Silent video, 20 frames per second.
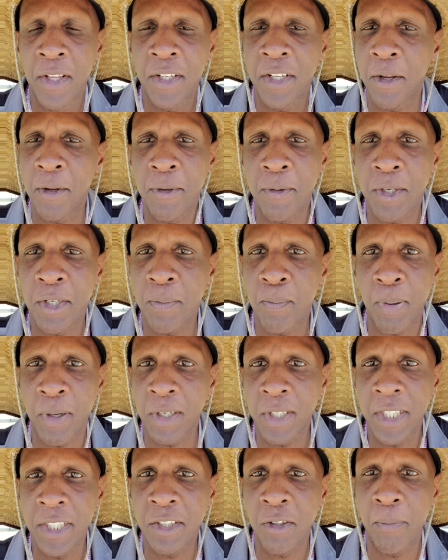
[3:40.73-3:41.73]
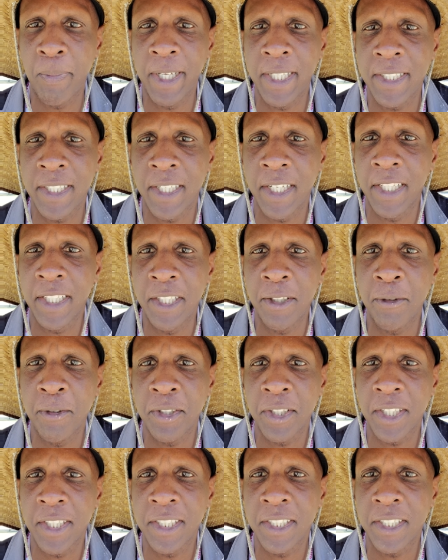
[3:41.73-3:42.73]
the police are basically
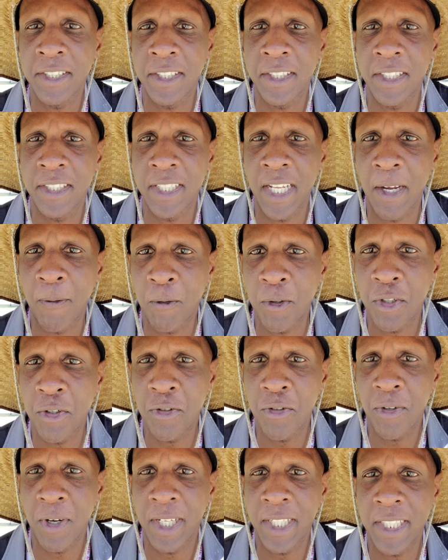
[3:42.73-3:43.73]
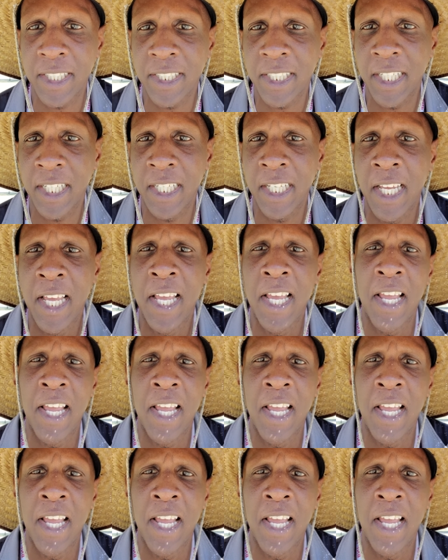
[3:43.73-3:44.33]
useless. Is that what you're trying to say?